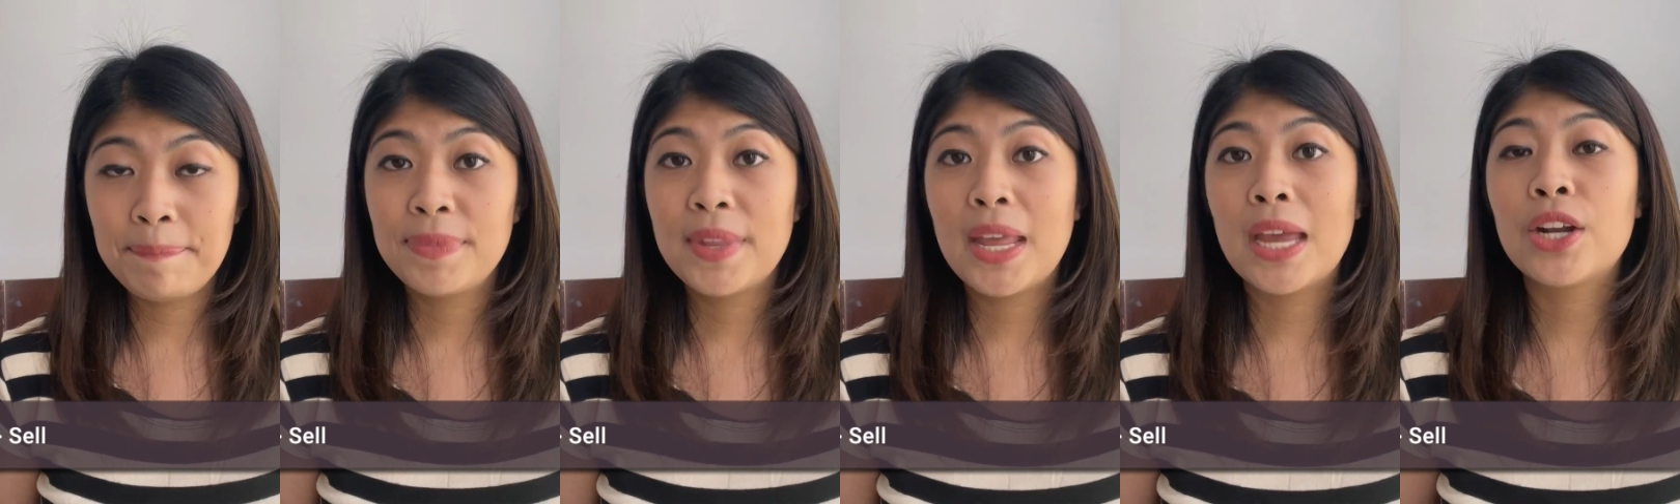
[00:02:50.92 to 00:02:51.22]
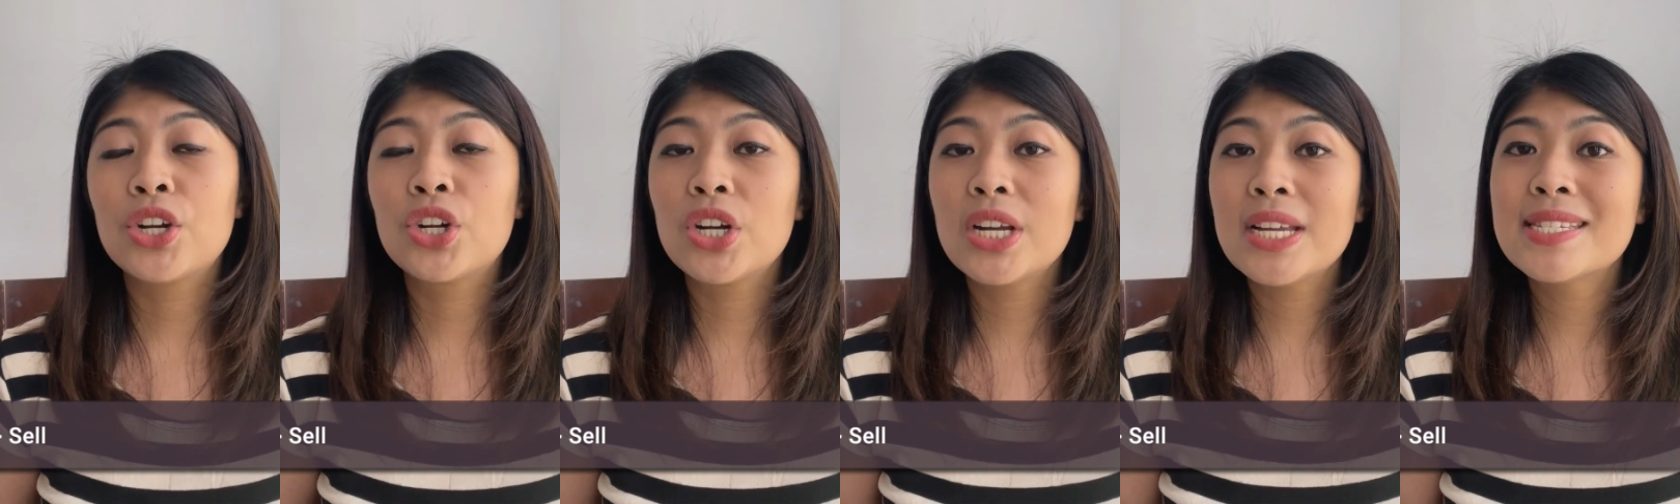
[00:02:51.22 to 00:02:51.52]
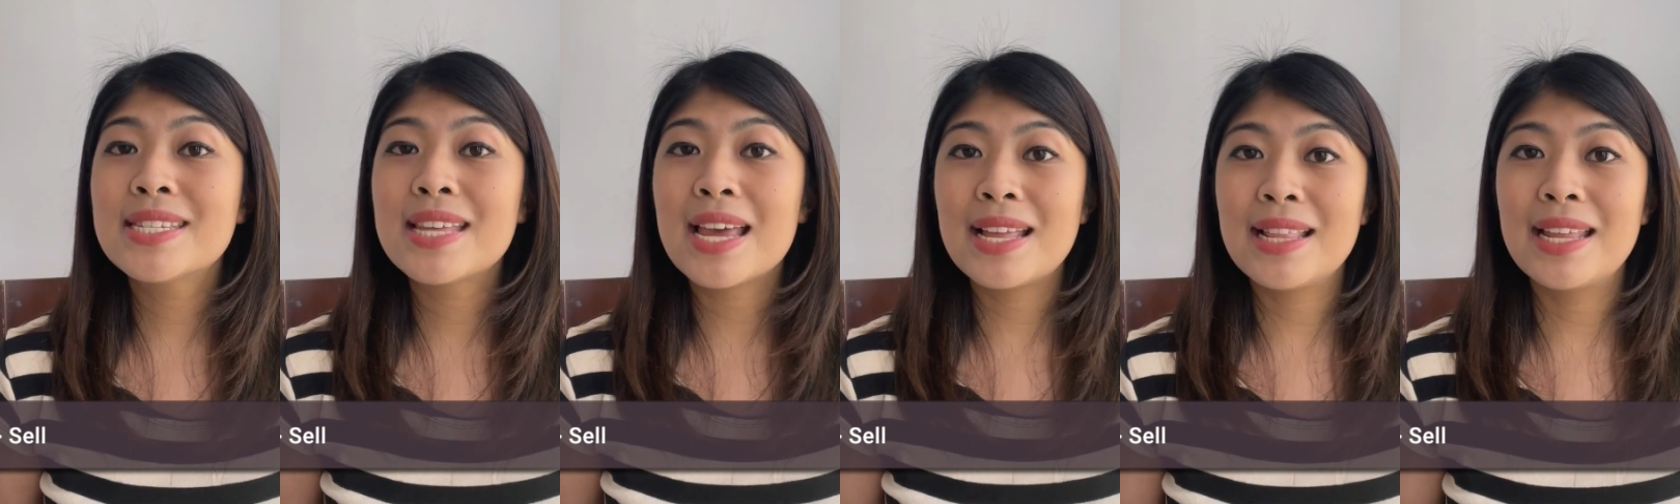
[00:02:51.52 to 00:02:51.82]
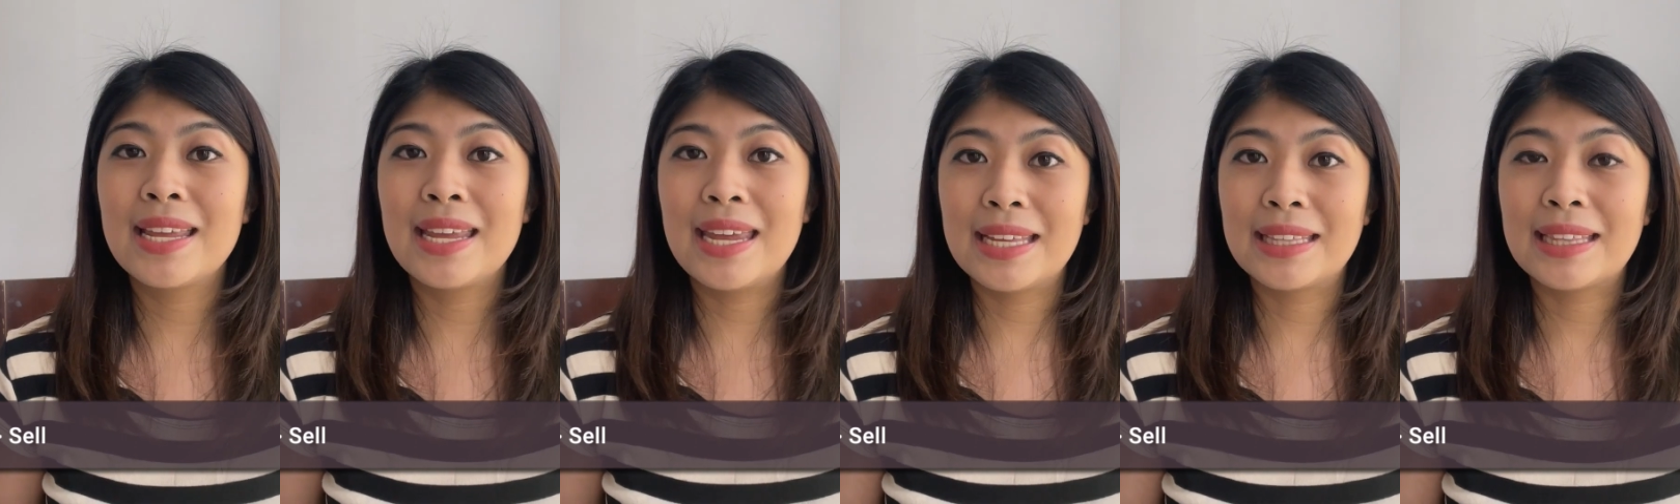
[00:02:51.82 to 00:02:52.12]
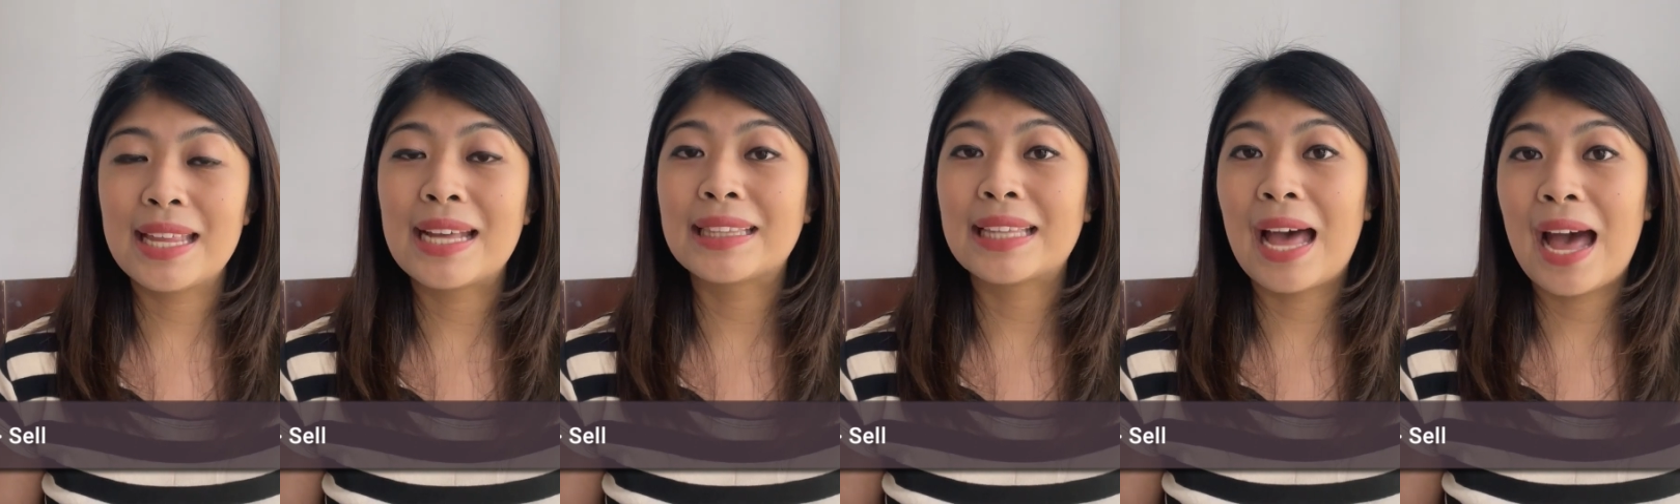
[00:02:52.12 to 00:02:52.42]
and reselling it
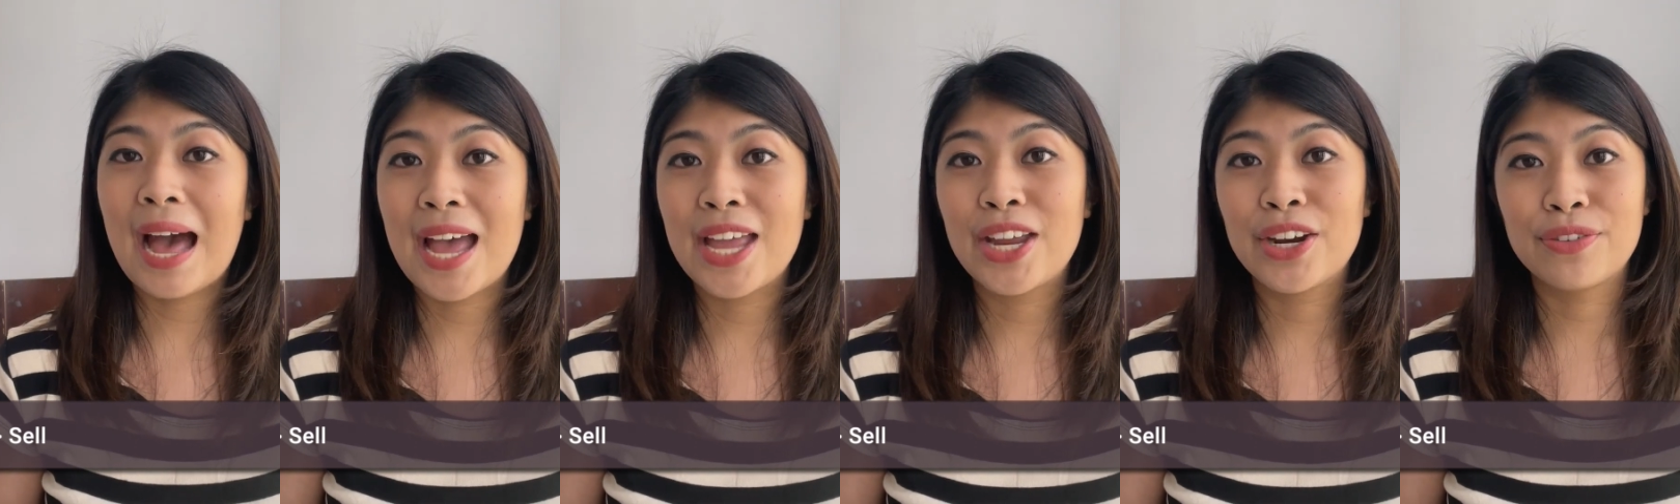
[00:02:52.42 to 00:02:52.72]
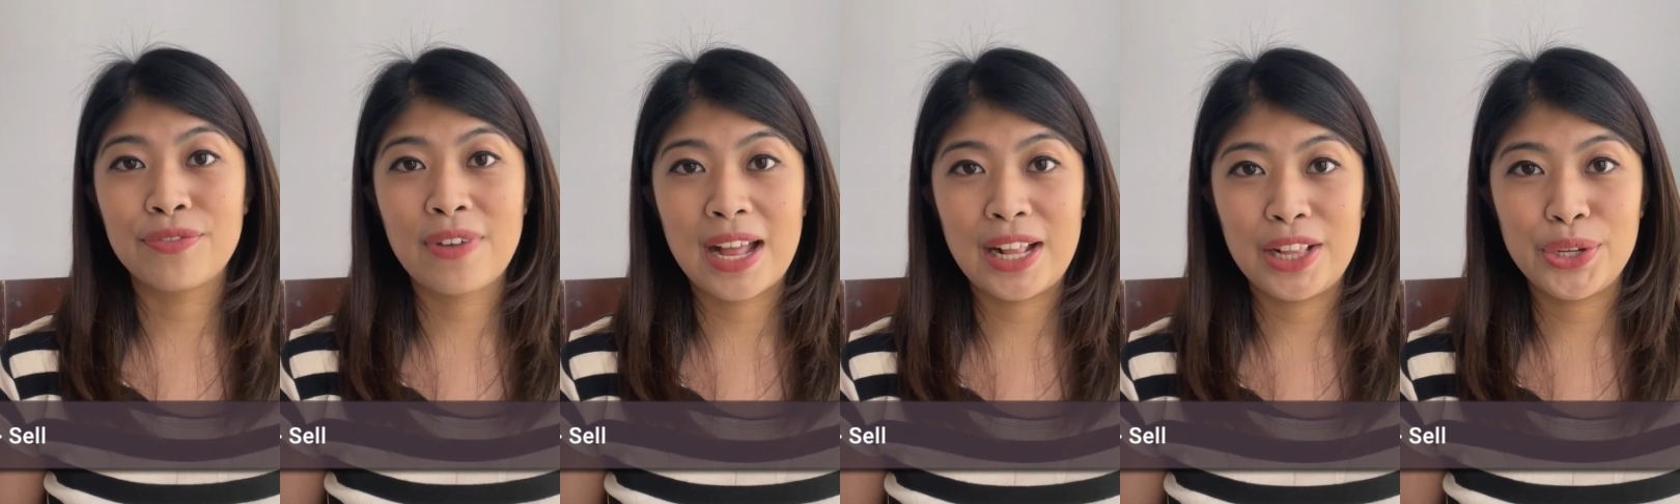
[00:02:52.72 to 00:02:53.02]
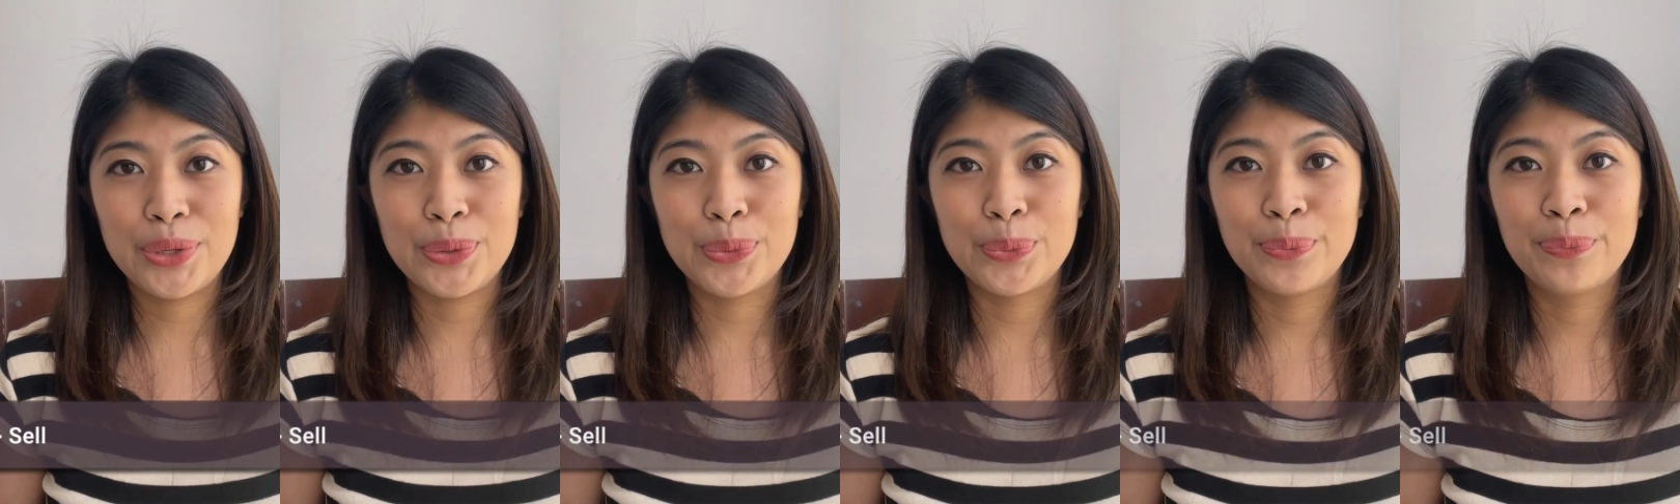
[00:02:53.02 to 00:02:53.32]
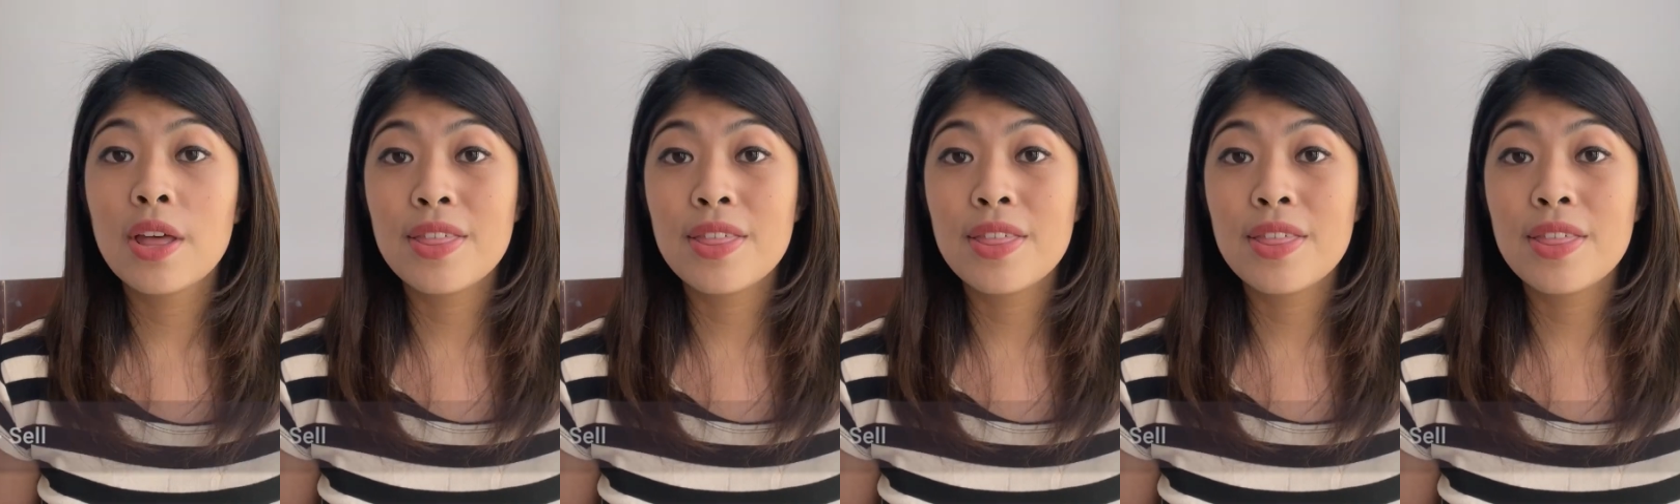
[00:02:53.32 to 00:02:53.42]
at a higher value.